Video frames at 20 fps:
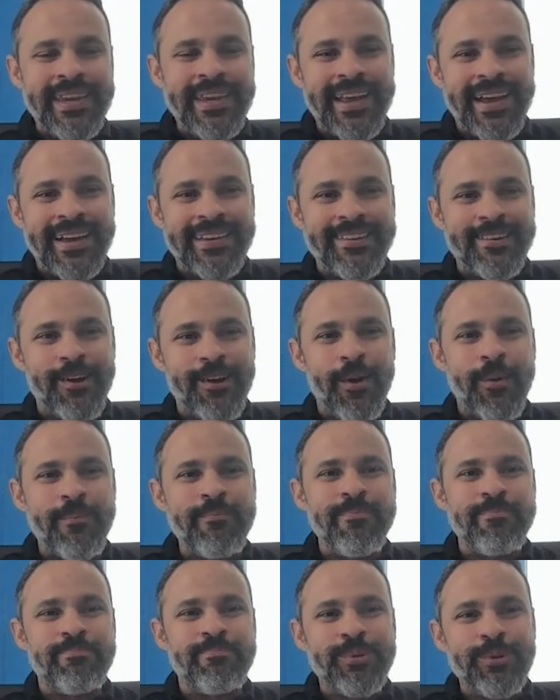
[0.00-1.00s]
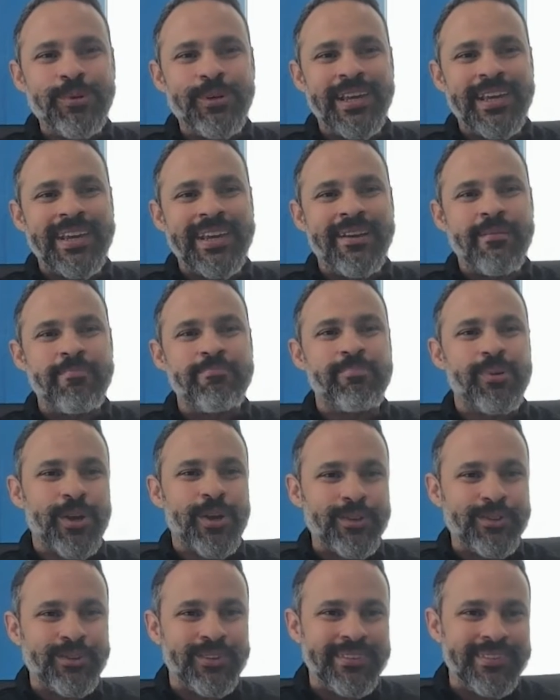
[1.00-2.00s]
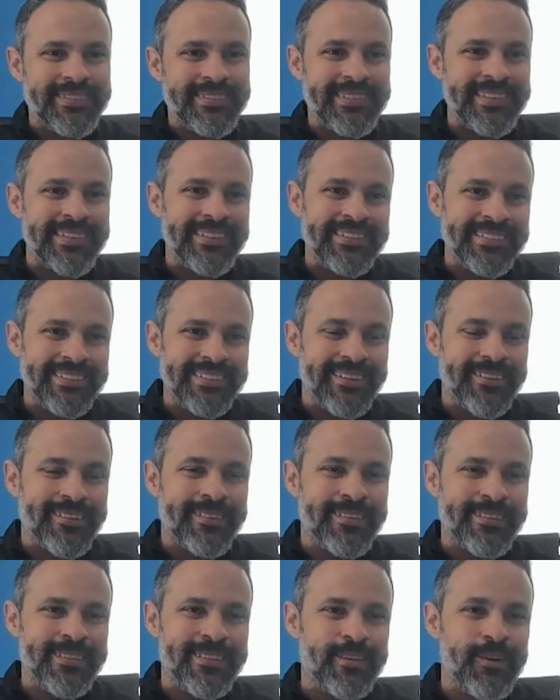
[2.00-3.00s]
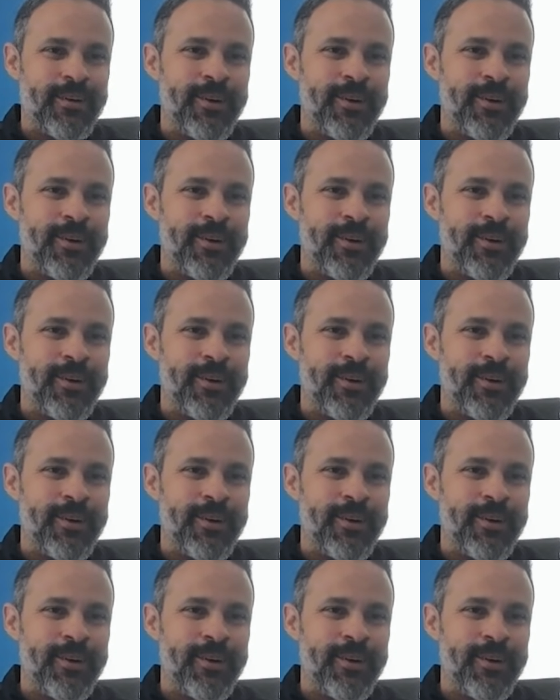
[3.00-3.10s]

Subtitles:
be putting processes or